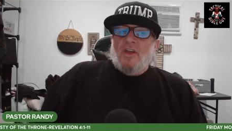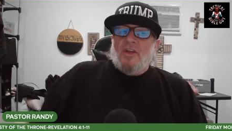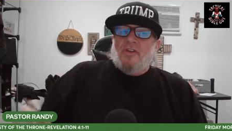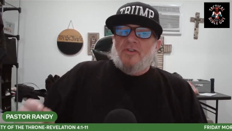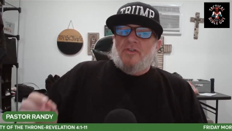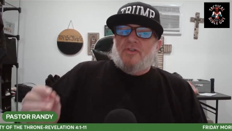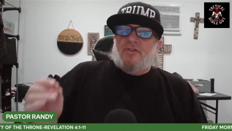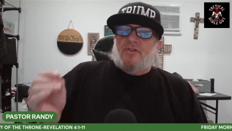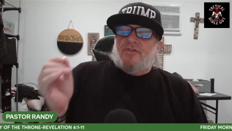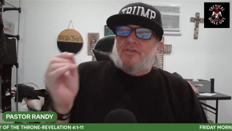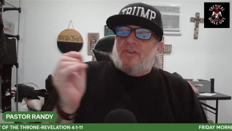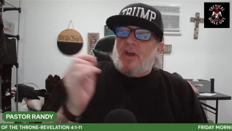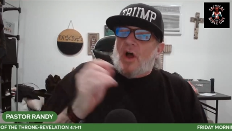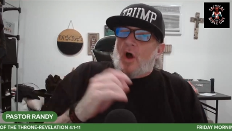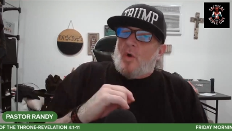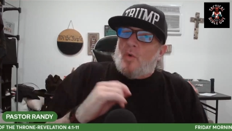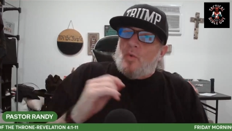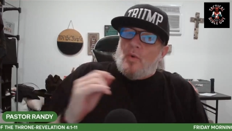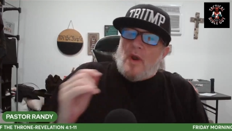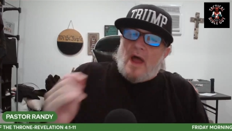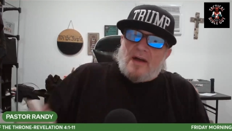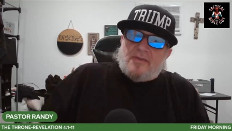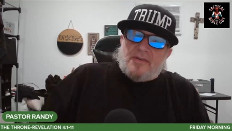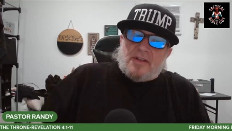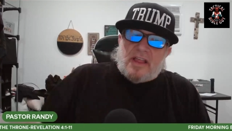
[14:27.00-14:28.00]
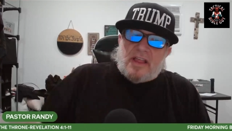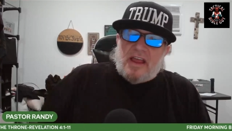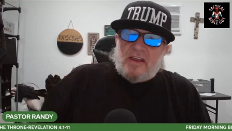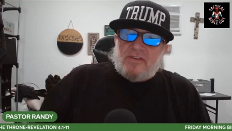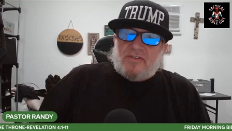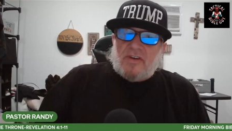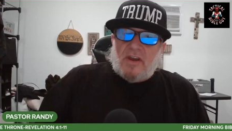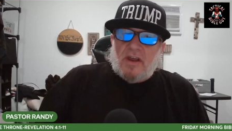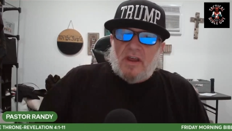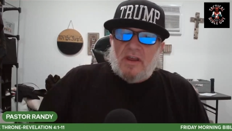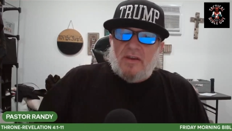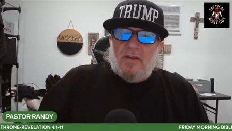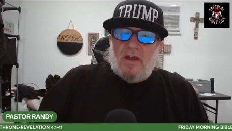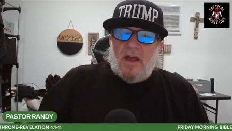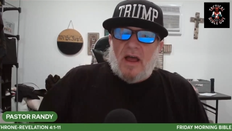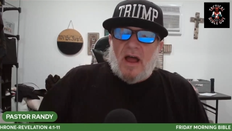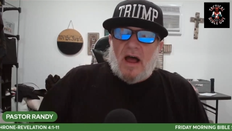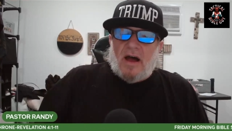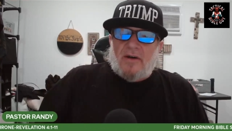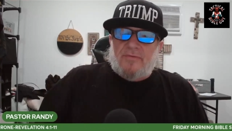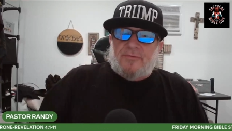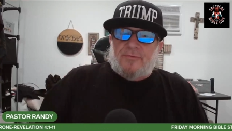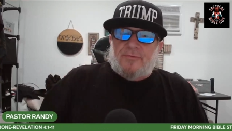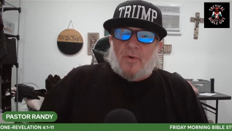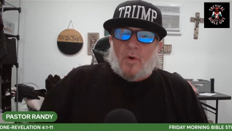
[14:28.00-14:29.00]
So Revelation
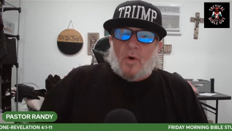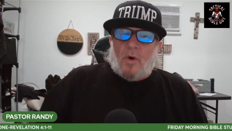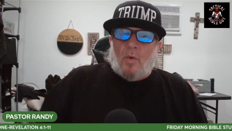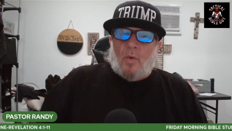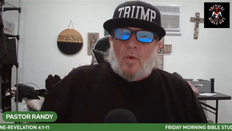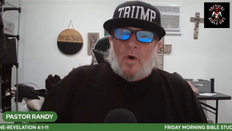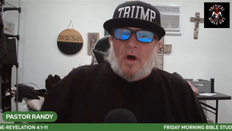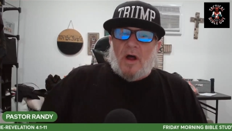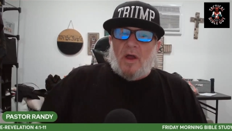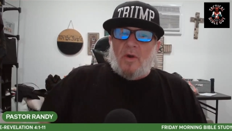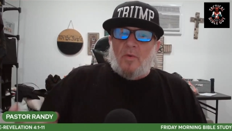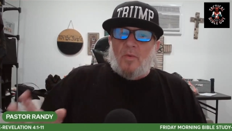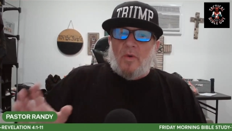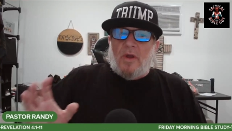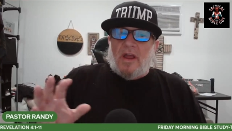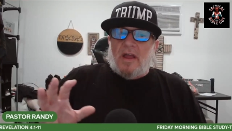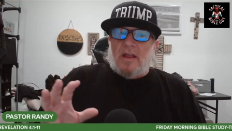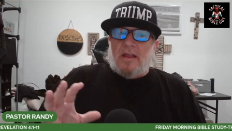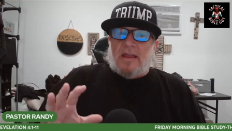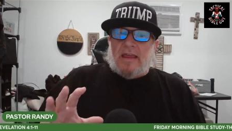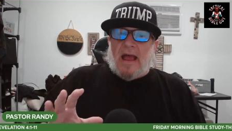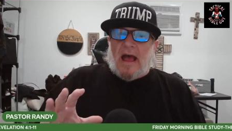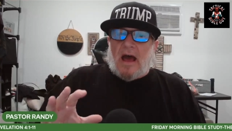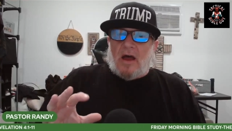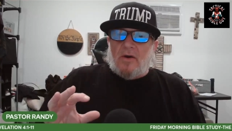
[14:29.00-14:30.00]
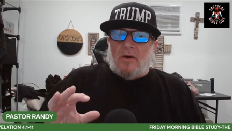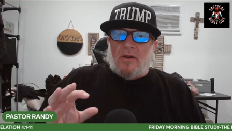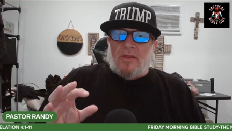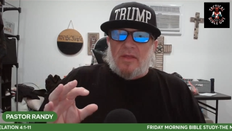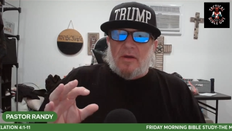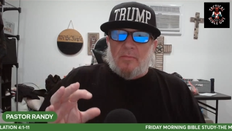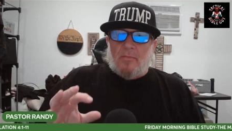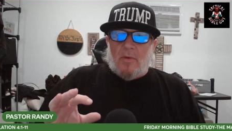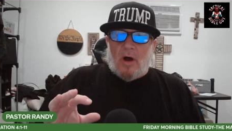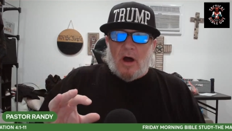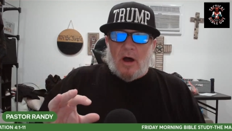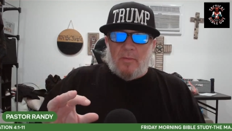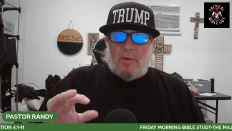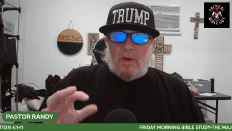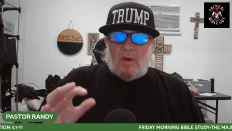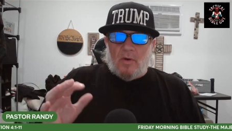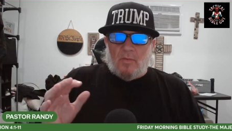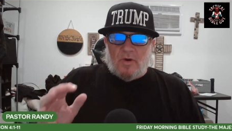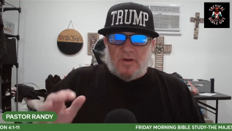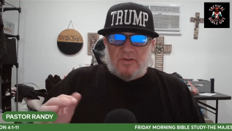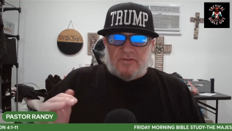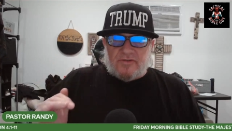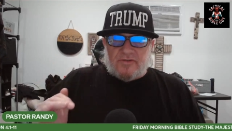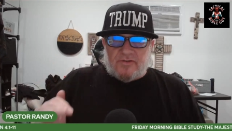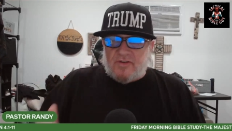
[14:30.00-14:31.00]
uh, 4 1, we encounter the moment
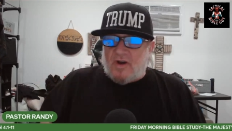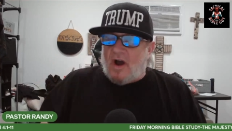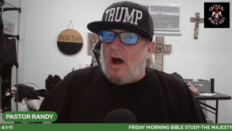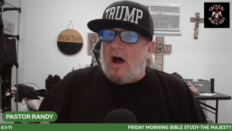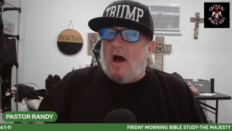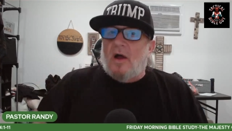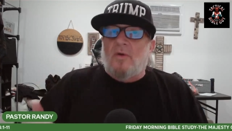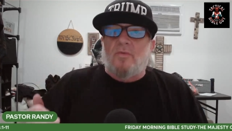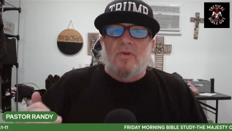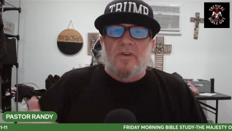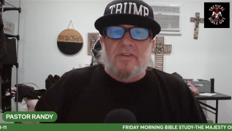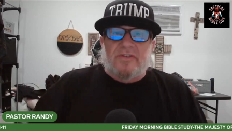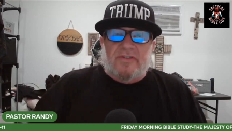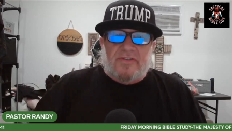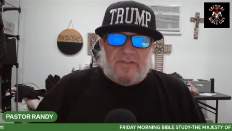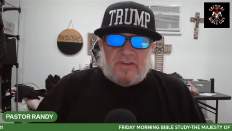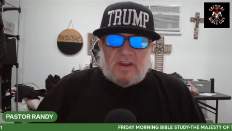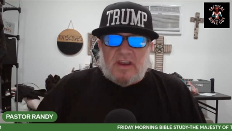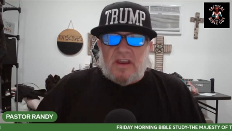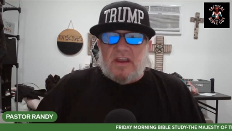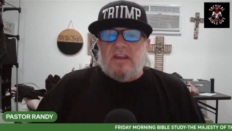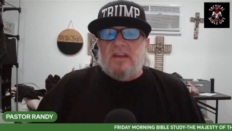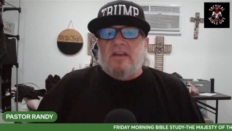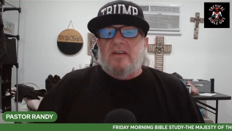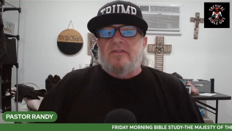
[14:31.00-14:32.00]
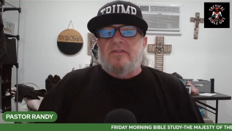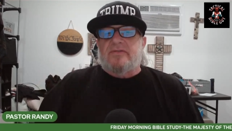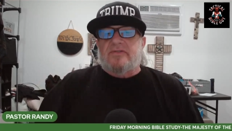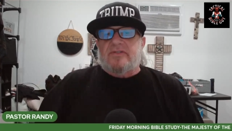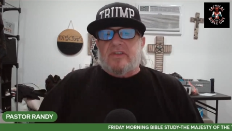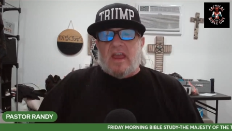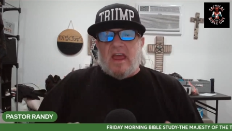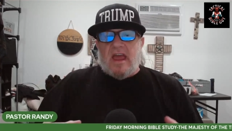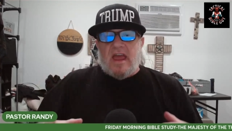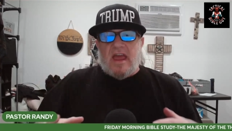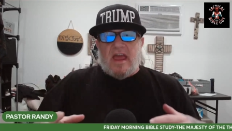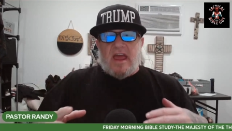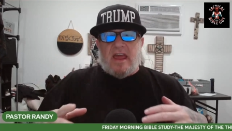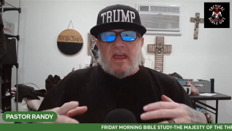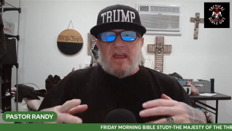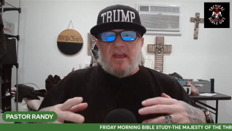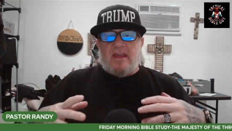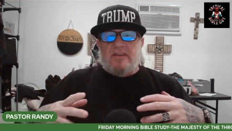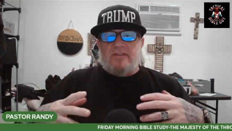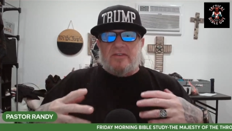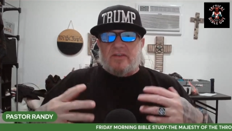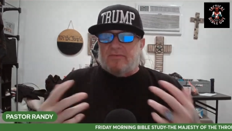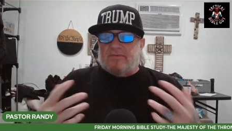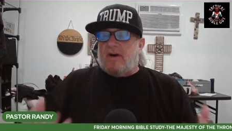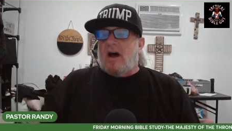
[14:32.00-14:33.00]
which John receives
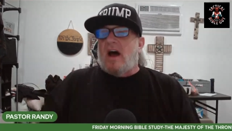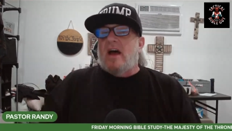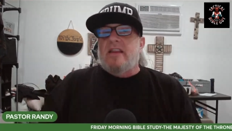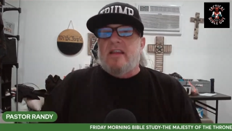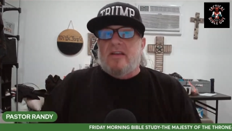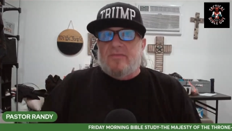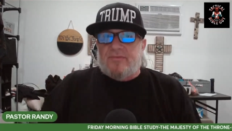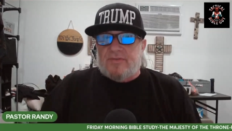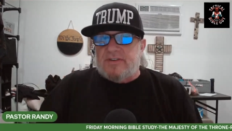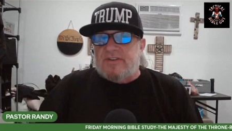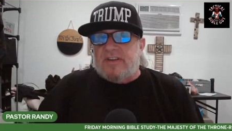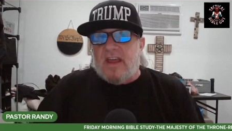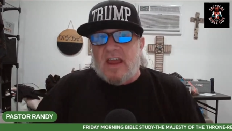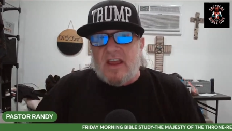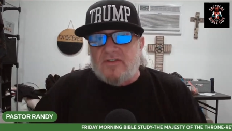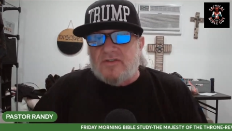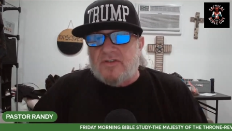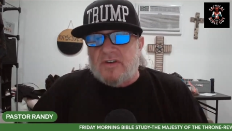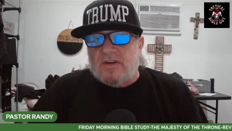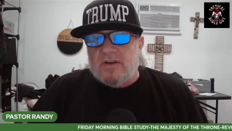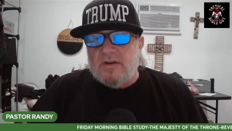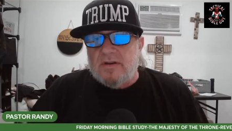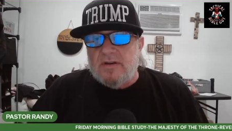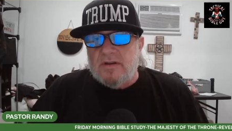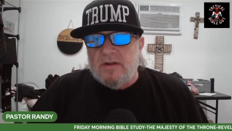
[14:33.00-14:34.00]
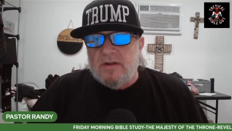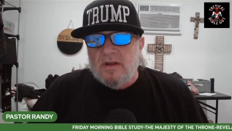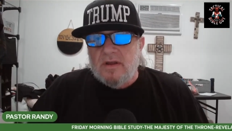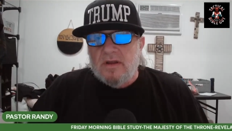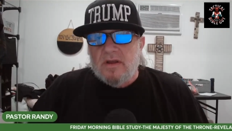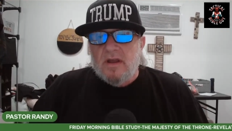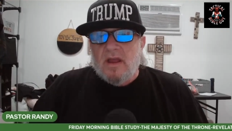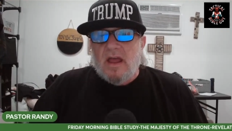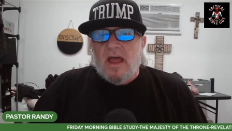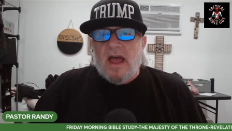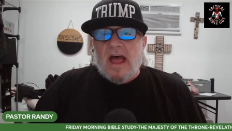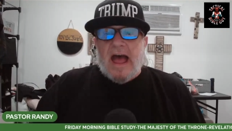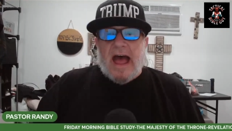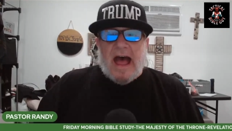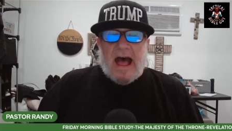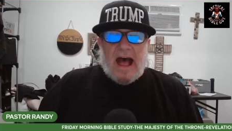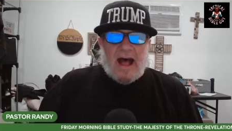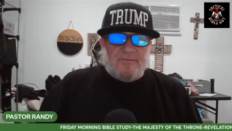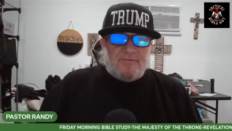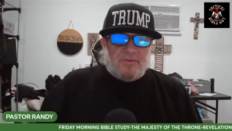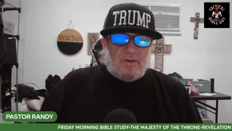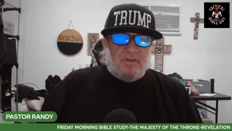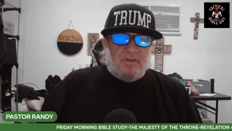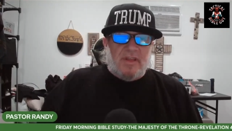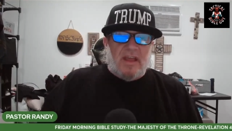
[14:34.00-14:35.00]
a divine invitation
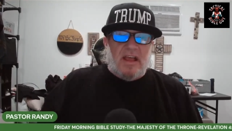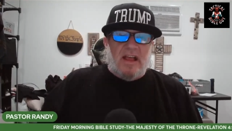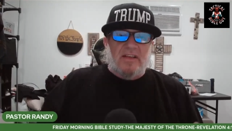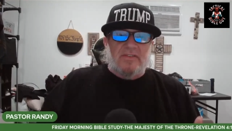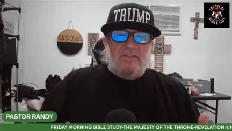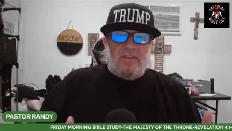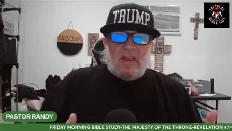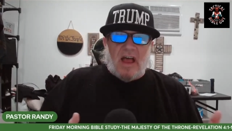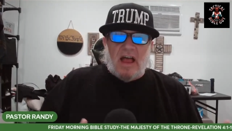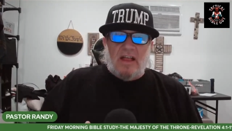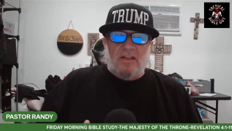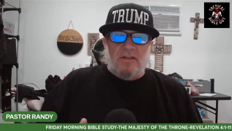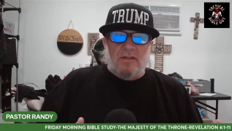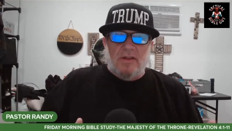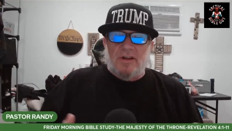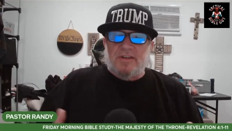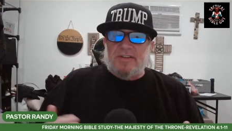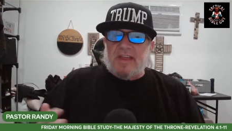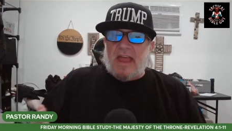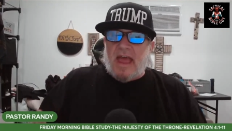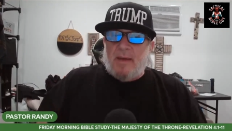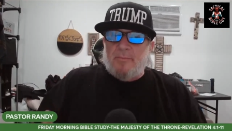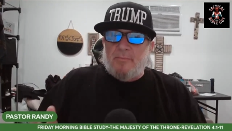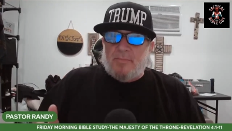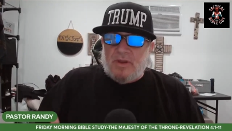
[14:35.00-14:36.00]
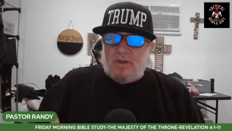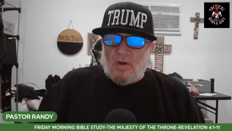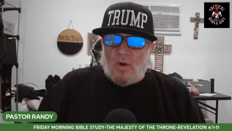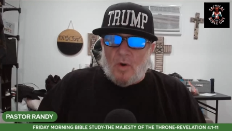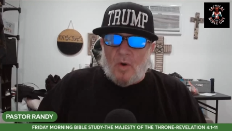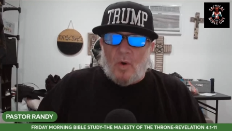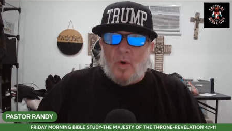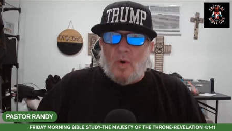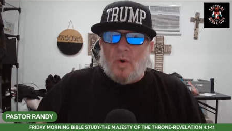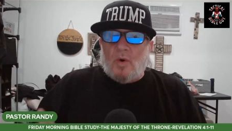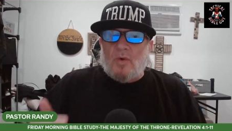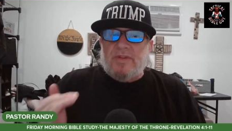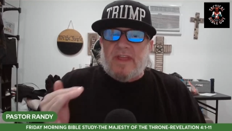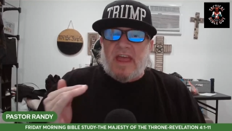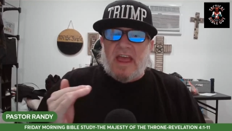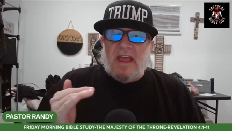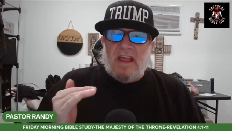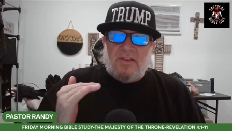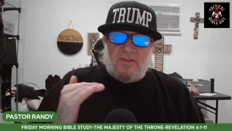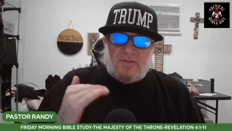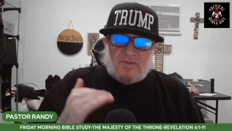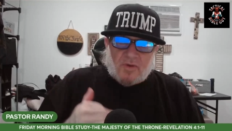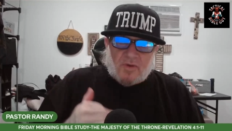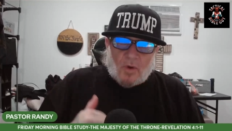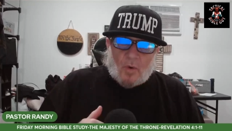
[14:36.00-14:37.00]
after this, I look and behold
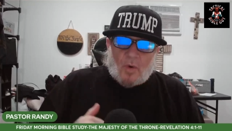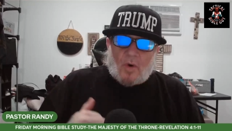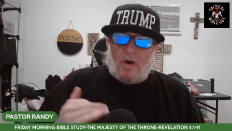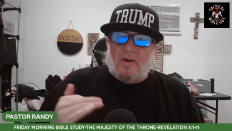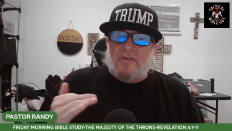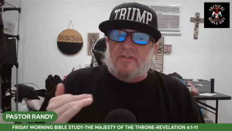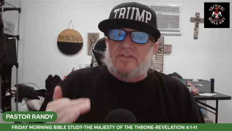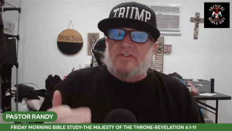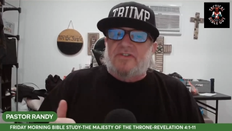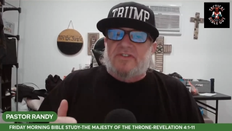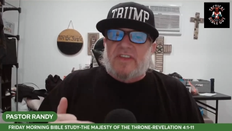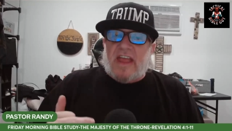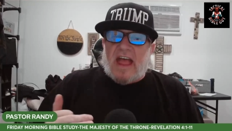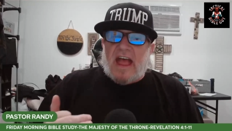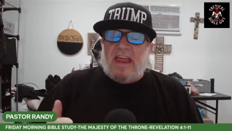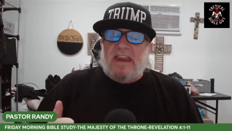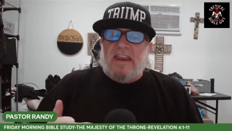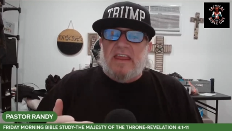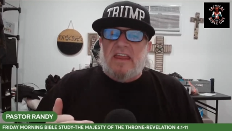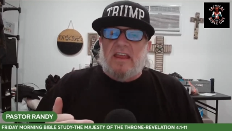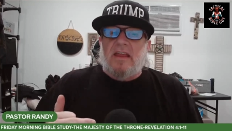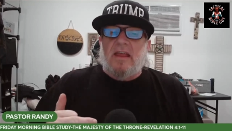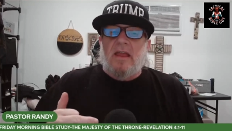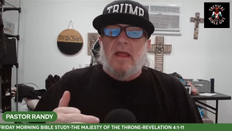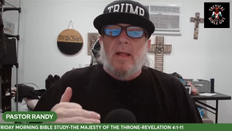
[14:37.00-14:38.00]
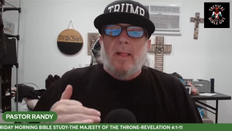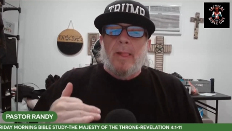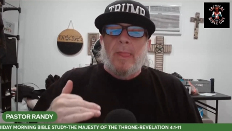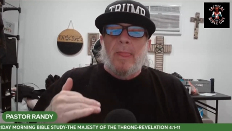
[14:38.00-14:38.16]
a door standing